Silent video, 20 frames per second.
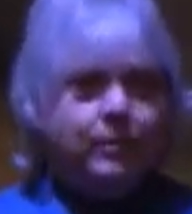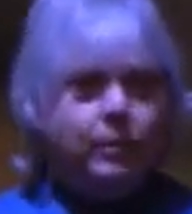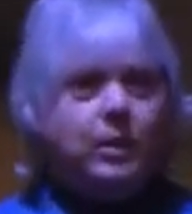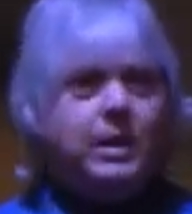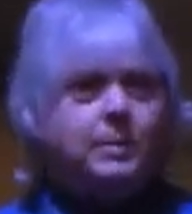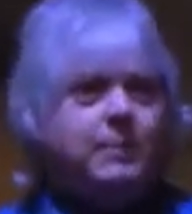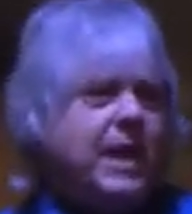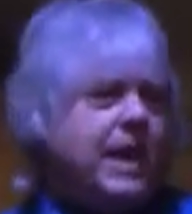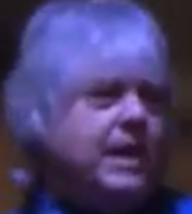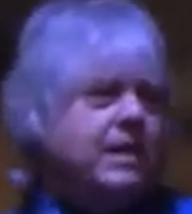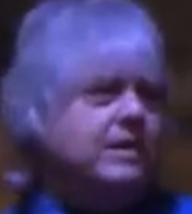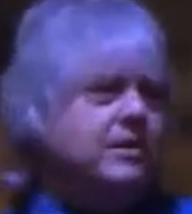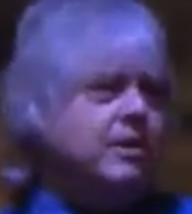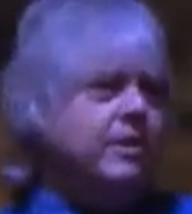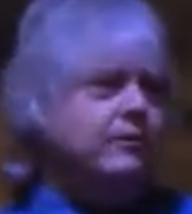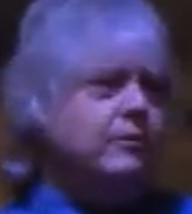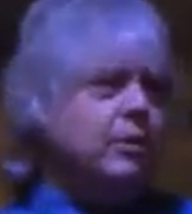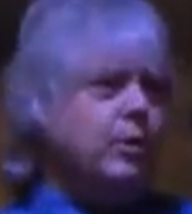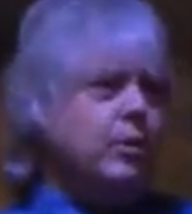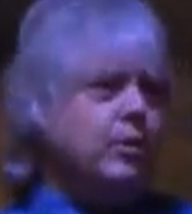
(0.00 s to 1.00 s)
Repent
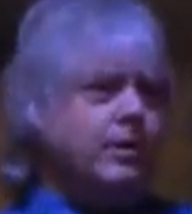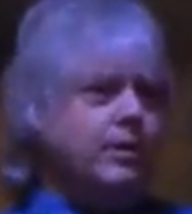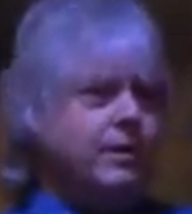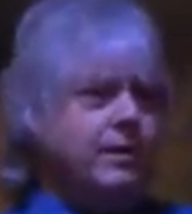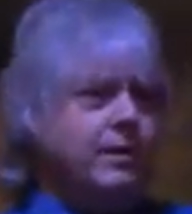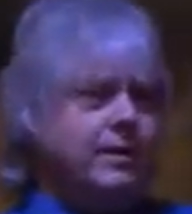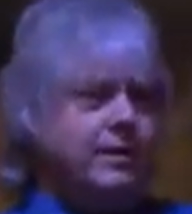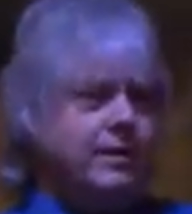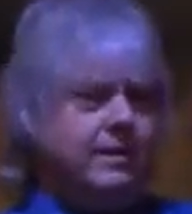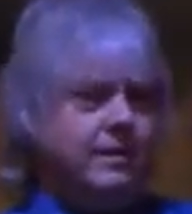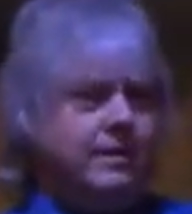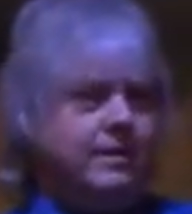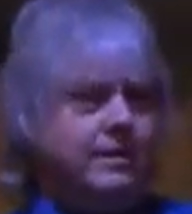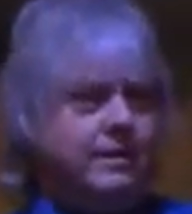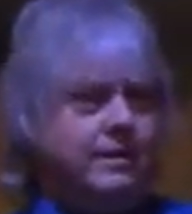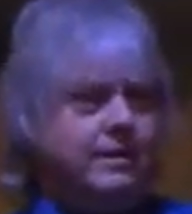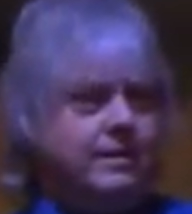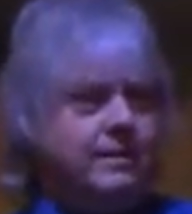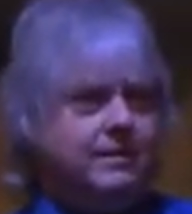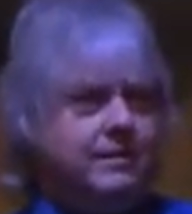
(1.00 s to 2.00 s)
of your
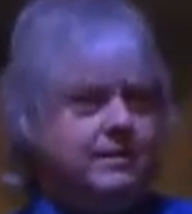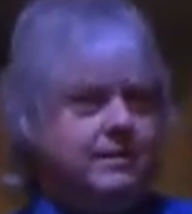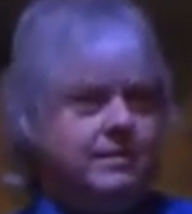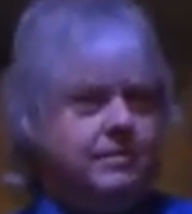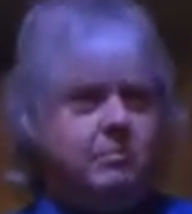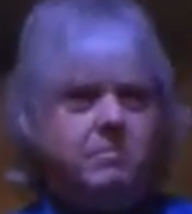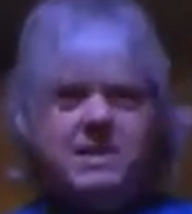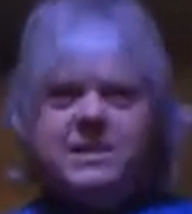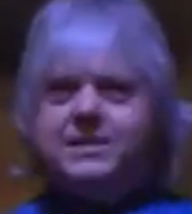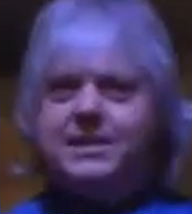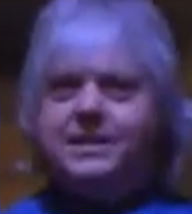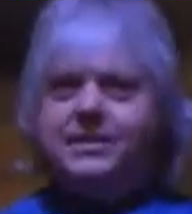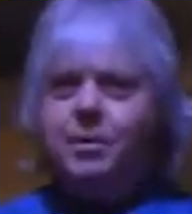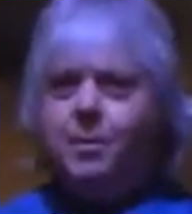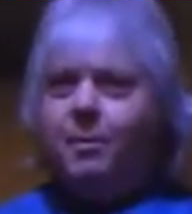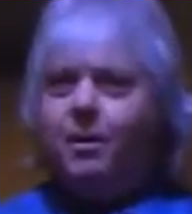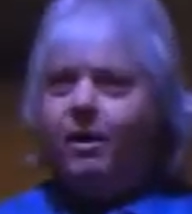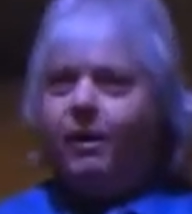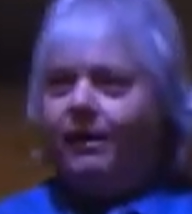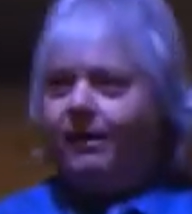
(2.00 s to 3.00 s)
missing
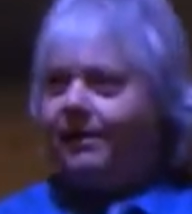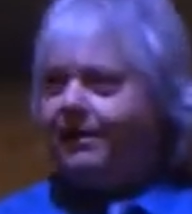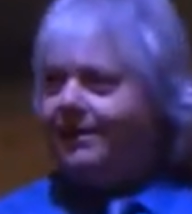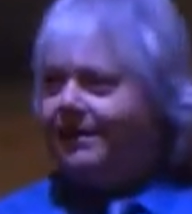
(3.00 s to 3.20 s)
the mark.